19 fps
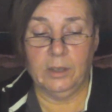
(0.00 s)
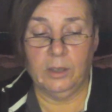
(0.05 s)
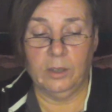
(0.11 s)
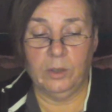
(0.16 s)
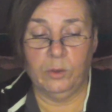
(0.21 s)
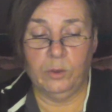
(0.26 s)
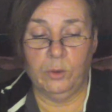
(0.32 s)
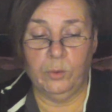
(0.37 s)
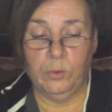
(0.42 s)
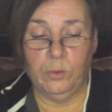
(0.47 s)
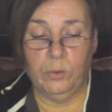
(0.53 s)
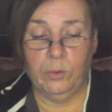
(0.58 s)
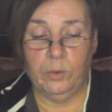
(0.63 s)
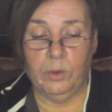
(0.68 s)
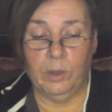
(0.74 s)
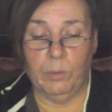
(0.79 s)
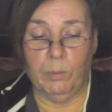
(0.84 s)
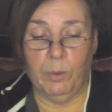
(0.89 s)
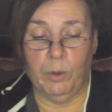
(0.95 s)
to
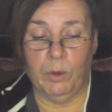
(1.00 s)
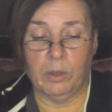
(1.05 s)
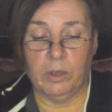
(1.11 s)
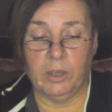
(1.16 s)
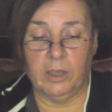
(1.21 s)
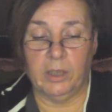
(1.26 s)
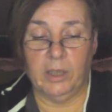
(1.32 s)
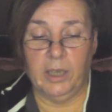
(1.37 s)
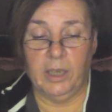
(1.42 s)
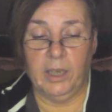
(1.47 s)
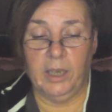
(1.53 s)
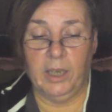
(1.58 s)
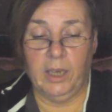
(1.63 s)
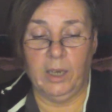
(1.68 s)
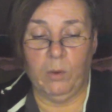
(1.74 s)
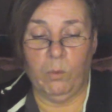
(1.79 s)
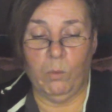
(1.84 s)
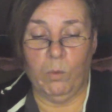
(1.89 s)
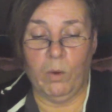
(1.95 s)
the book,
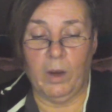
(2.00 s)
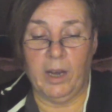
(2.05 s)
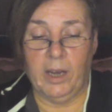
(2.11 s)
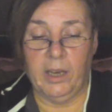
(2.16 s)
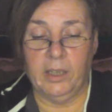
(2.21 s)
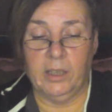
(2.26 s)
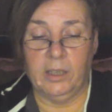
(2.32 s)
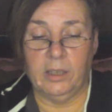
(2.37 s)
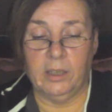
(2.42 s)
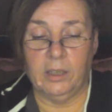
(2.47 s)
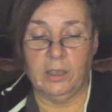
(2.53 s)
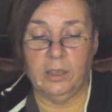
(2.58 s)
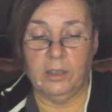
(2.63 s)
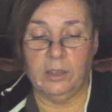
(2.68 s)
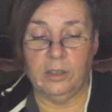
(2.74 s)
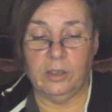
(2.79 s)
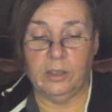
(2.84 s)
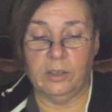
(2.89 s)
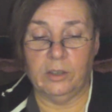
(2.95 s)
and why
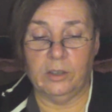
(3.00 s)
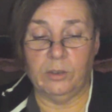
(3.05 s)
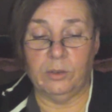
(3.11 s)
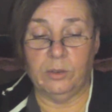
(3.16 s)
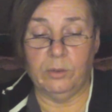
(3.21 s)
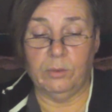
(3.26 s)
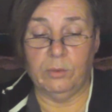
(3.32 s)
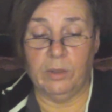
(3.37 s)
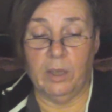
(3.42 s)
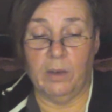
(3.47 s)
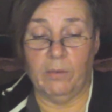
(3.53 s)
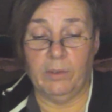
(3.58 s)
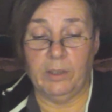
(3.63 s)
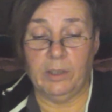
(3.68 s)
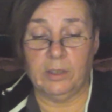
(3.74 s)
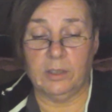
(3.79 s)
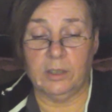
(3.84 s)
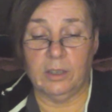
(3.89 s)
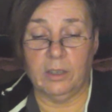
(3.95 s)
do you love
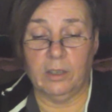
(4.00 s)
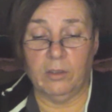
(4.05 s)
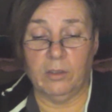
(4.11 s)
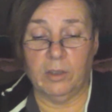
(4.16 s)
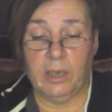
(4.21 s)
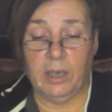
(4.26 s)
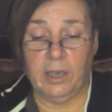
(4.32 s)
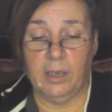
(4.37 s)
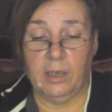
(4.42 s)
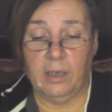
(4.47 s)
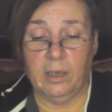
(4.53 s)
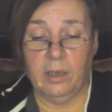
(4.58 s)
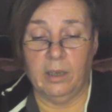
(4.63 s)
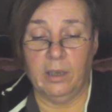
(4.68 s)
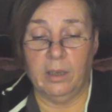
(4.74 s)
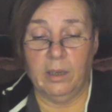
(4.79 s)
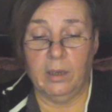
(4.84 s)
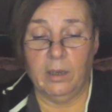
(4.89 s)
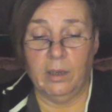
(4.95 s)
it? Okay.
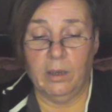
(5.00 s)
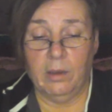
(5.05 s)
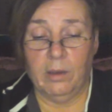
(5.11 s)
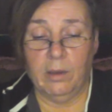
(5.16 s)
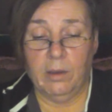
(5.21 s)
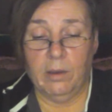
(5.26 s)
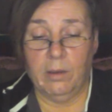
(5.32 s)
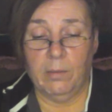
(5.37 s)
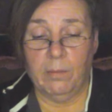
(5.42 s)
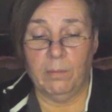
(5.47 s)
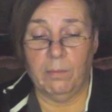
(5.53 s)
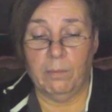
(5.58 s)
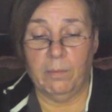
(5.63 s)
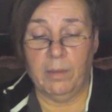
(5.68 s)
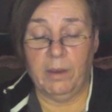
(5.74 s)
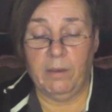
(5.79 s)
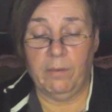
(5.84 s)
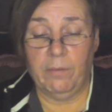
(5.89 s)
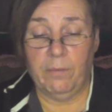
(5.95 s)

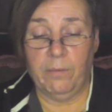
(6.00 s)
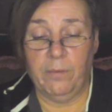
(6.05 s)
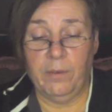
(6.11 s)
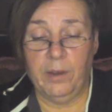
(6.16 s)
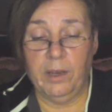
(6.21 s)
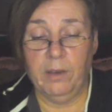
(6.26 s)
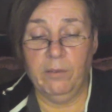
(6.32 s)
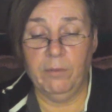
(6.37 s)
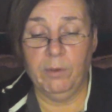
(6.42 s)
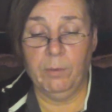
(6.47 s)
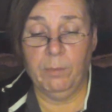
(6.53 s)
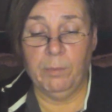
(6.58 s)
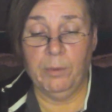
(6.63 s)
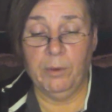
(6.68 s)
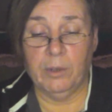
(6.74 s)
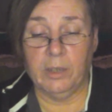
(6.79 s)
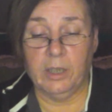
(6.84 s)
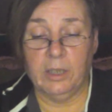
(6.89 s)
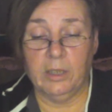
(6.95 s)
My favorite
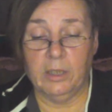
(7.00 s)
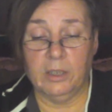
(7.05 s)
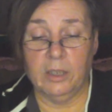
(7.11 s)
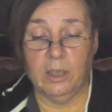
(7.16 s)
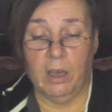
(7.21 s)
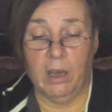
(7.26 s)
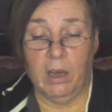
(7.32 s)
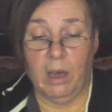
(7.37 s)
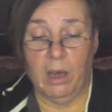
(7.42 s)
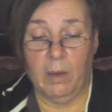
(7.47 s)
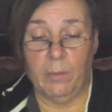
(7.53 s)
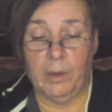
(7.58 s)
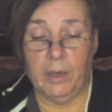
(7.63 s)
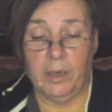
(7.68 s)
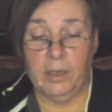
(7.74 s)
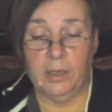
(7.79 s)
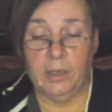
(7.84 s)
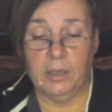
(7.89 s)
book is The Hobbit.